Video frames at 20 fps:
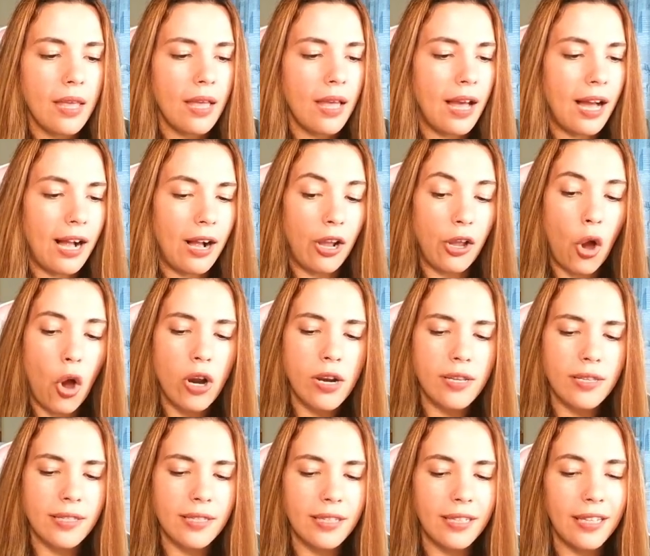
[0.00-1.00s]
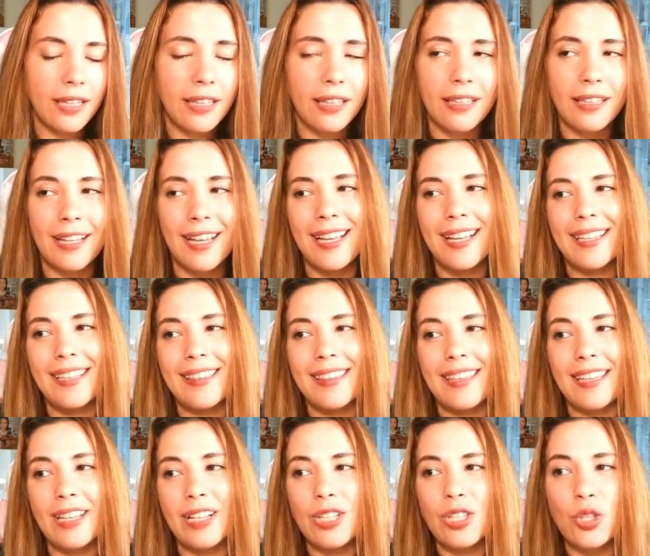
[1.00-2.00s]
I honestly
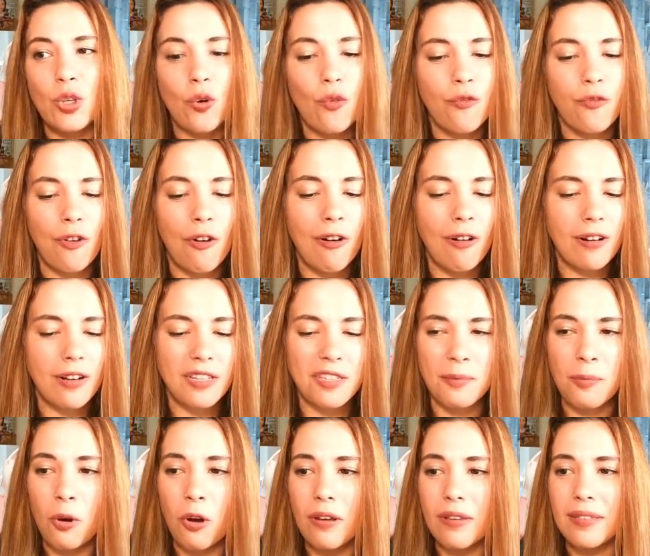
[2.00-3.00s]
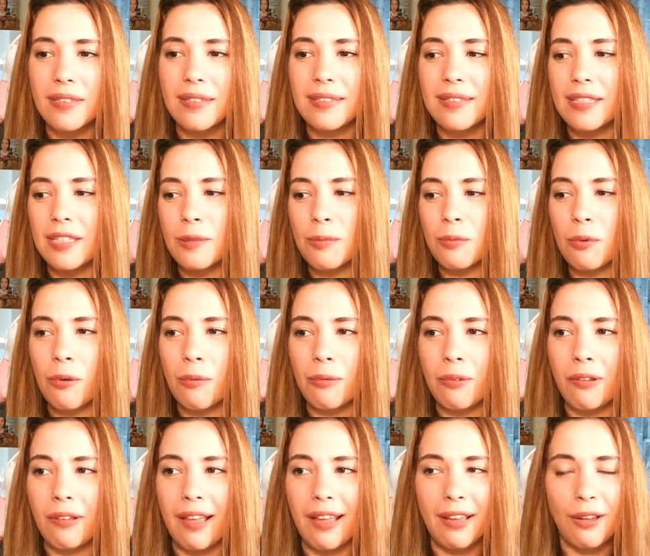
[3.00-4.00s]
think so far this box is
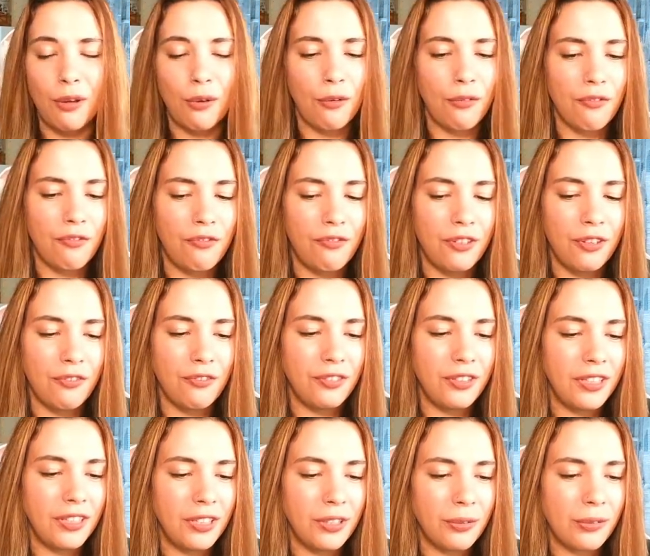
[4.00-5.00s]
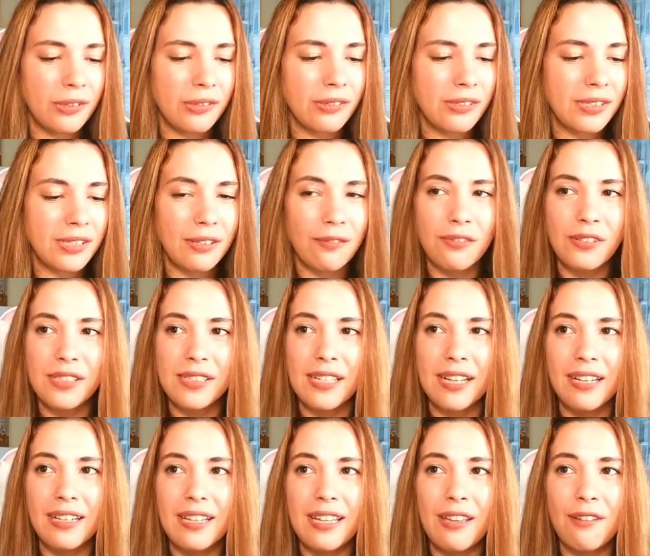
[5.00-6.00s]
probably like €15,
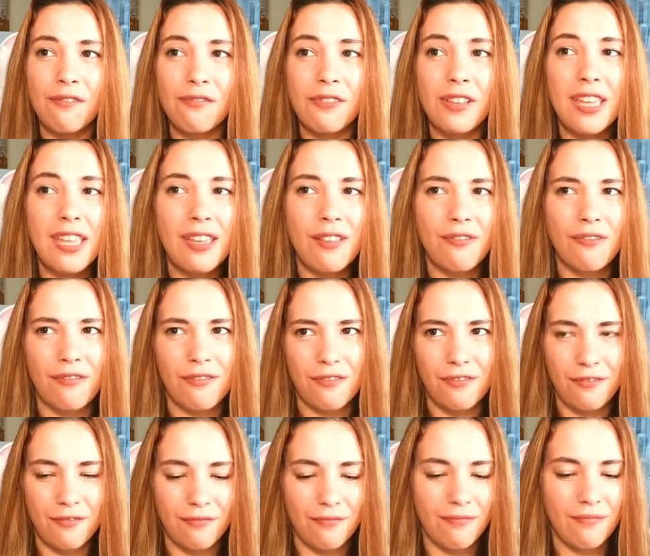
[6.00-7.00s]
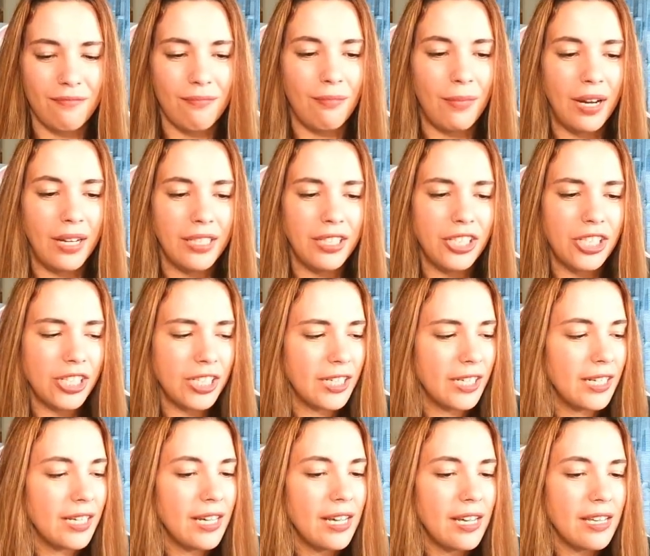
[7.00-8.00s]
if much.
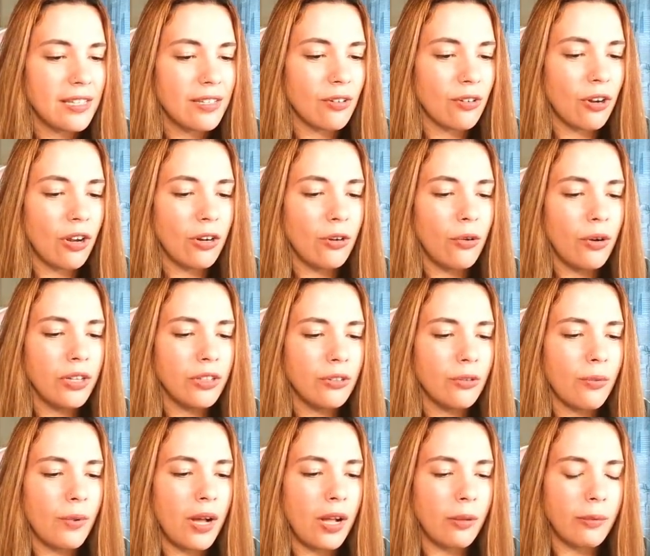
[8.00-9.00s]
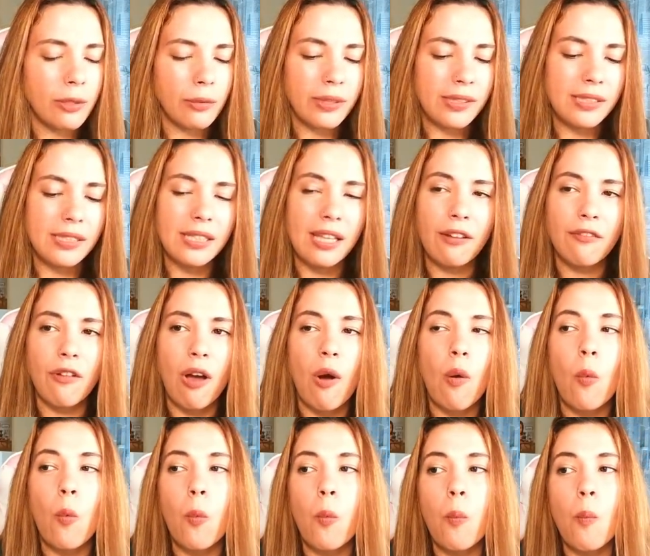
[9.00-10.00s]
So not going too well, but we still have
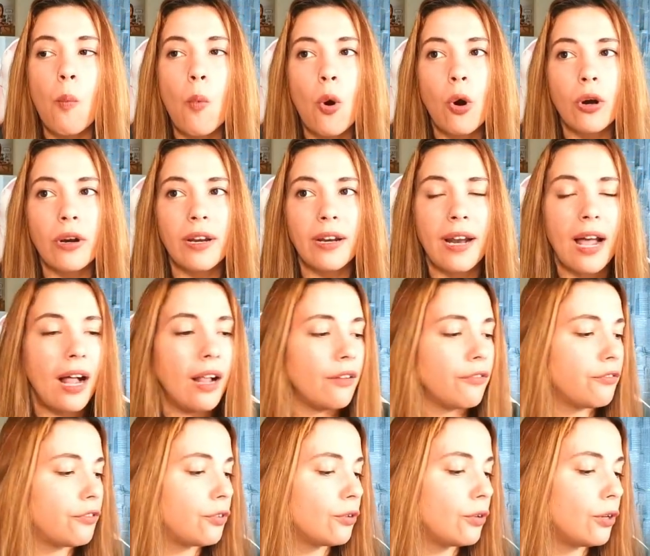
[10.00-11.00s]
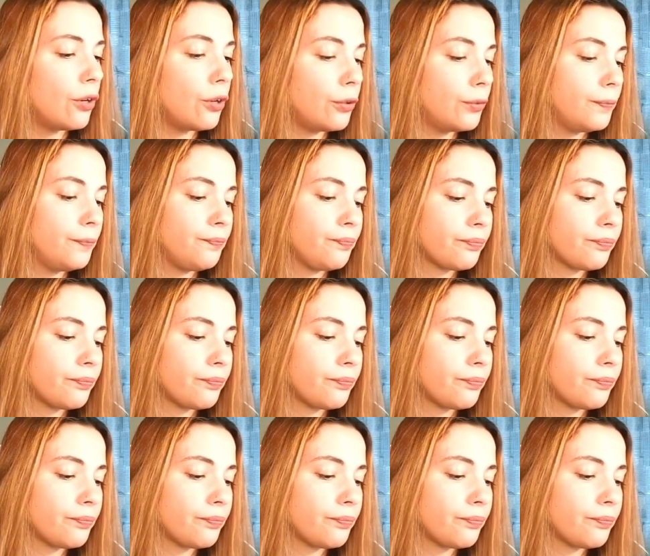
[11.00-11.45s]
more than half to go.